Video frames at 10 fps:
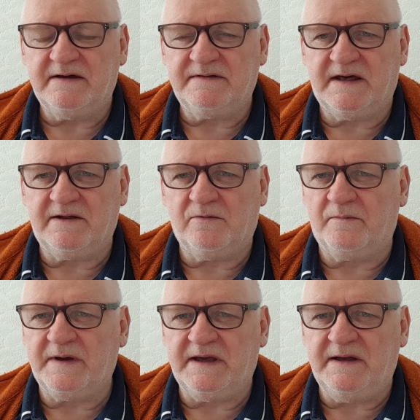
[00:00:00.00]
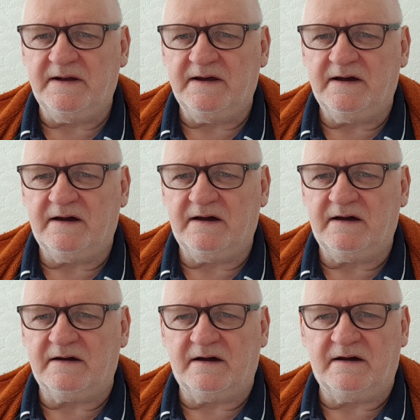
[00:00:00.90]
then it will be
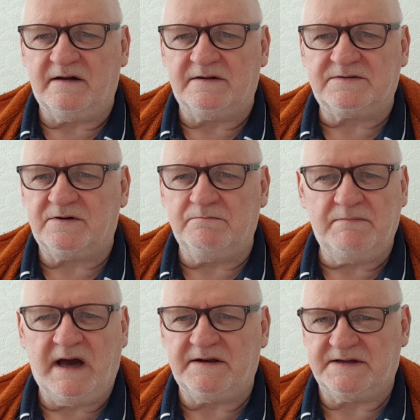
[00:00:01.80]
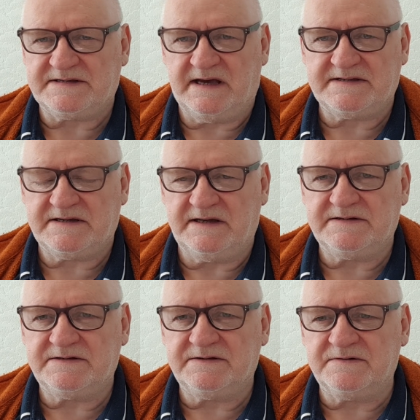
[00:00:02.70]
a tremendous asset
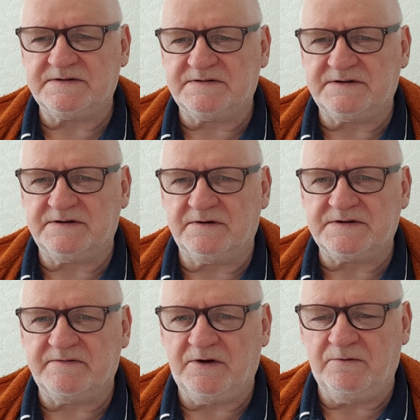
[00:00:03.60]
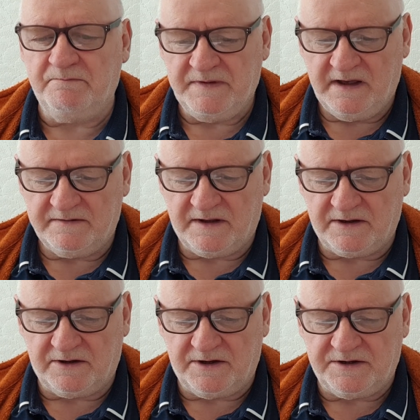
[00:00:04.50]
to those of you that are
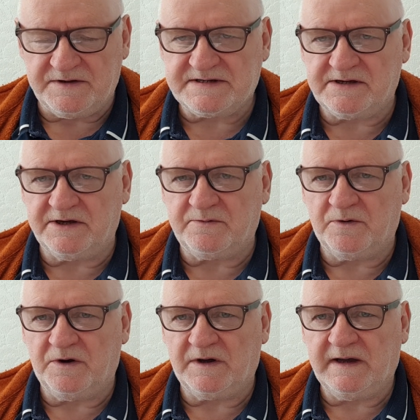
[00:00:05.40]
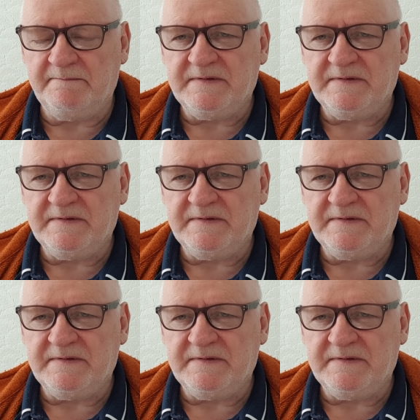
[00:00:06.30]
going to do site work.